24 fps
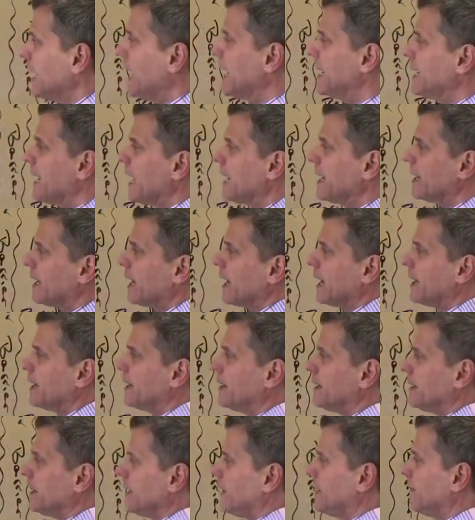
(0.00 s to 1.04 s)

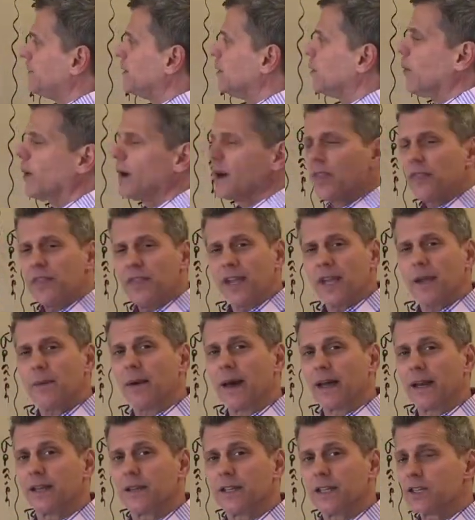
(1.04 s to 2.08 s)
And if you want to think
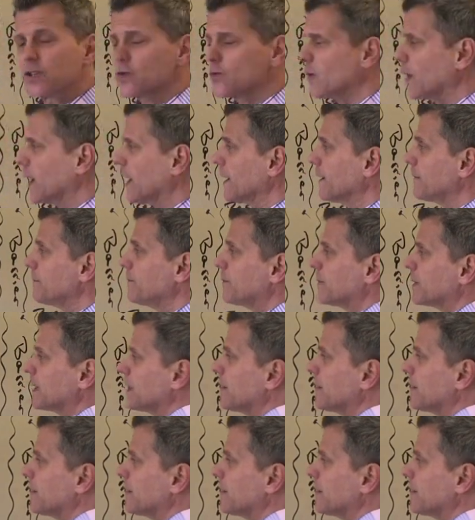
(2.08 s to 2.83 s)
about it this way,